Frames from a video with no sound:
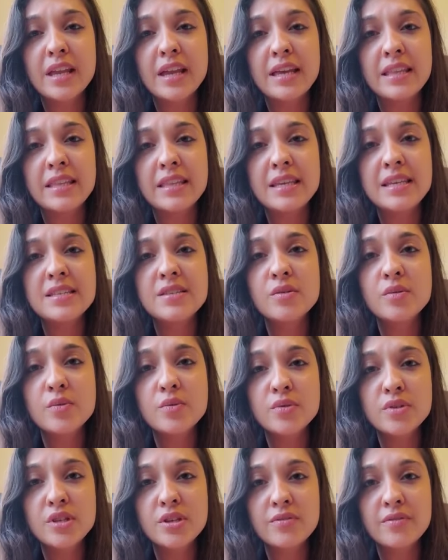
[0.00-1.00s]
And these are
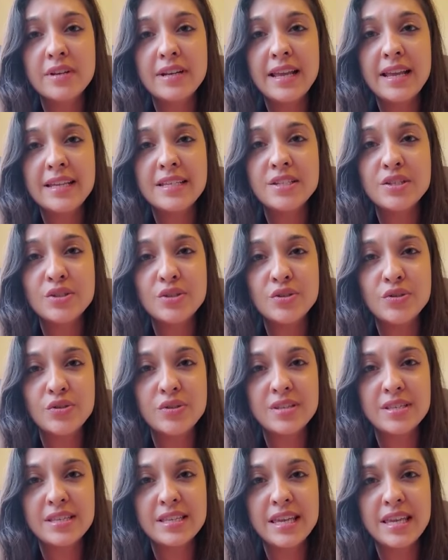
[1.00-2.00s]
also related to
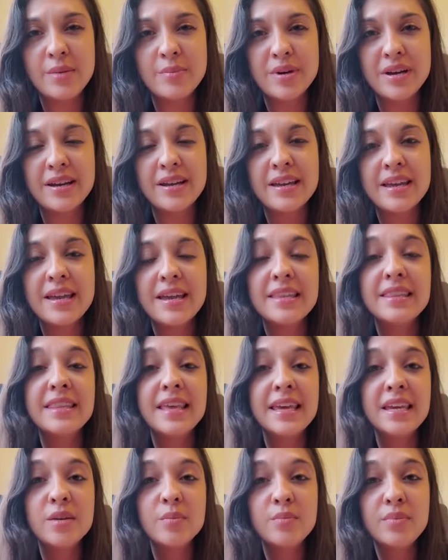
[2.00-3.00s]
the schema. They
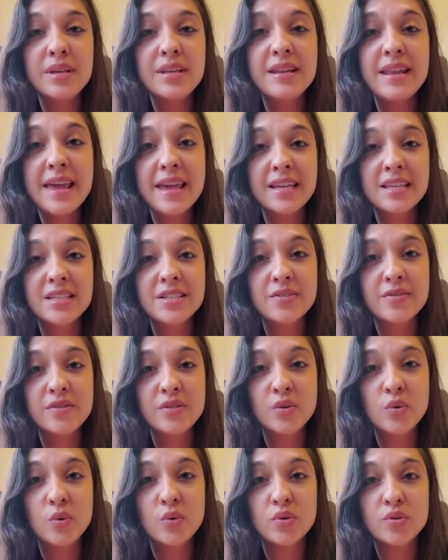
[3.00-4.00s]
can be negative
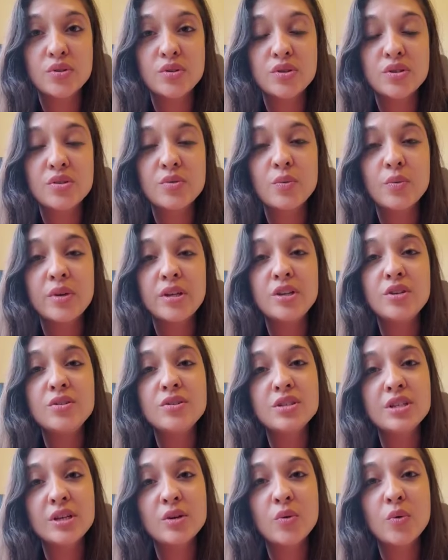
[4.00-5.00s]
thoughts. We
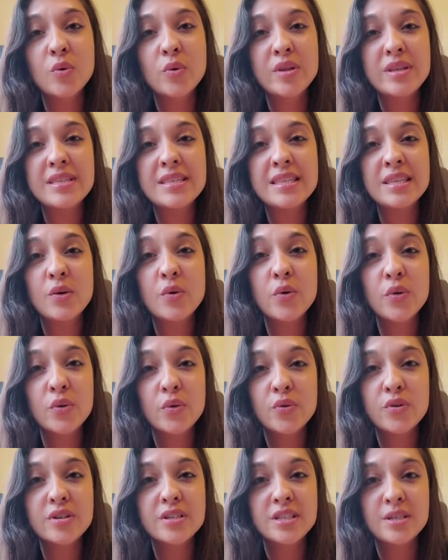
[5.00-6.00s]
usually call this the
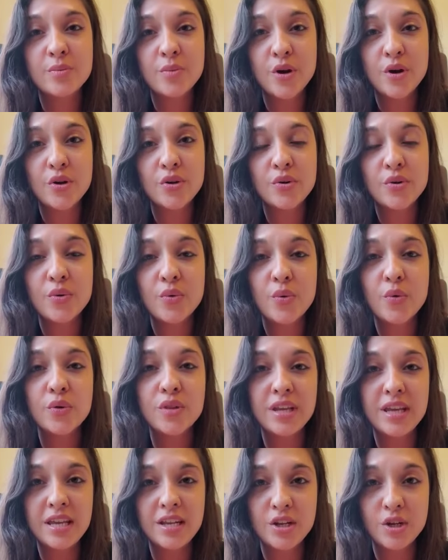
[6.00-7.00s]
authority mode or
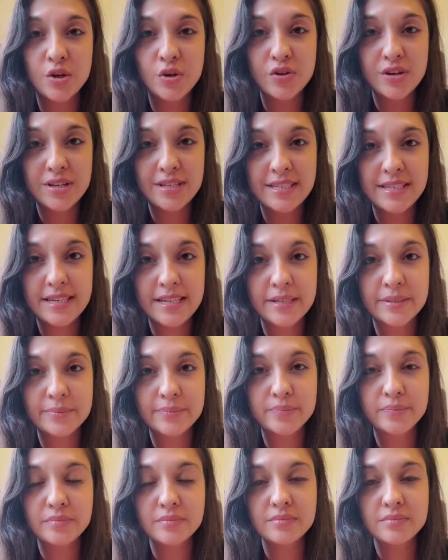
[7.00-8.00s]
the inner critic.
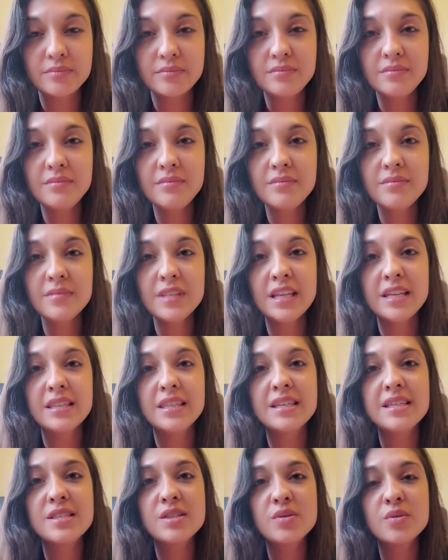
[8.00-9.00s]
And
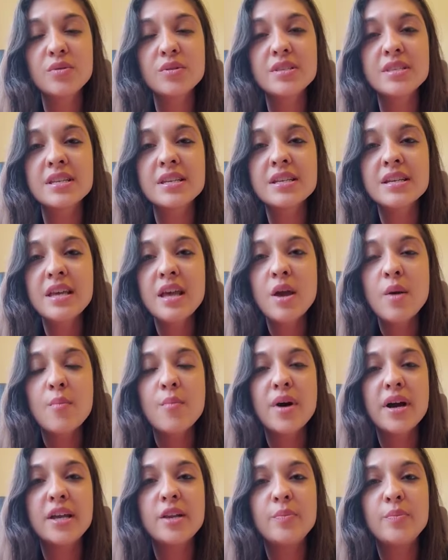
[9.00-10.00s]
these thoughts
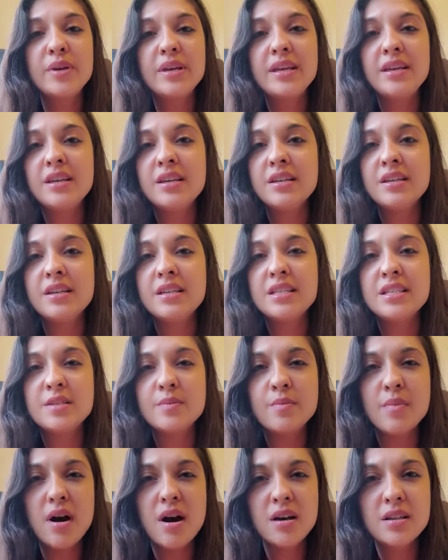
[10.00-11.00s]
might be
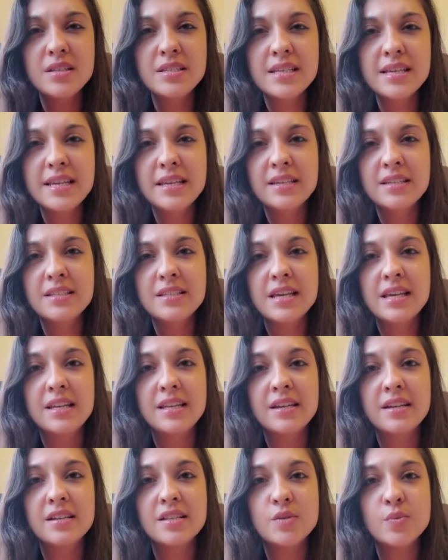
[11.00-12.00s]
demanding,
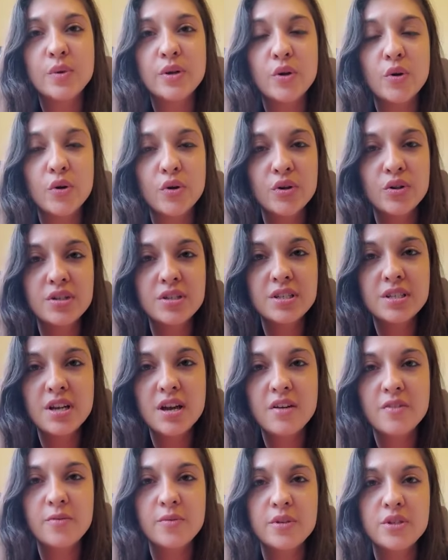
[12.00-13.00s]
telling us we're not good
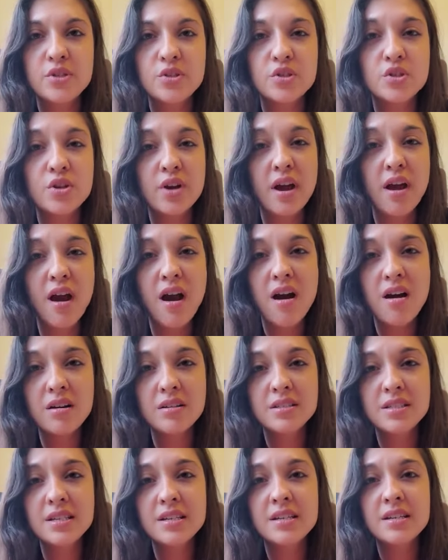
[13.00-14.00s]
enough, we should try
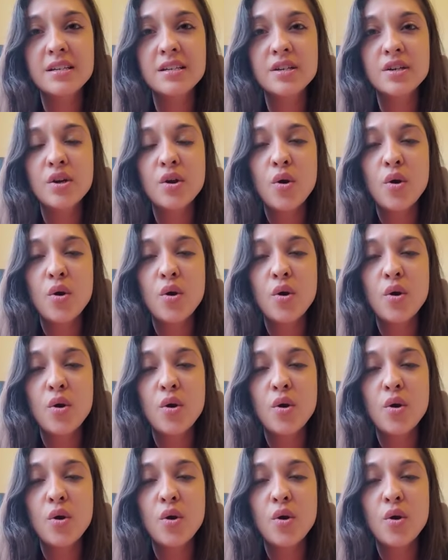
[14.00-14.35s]
harder,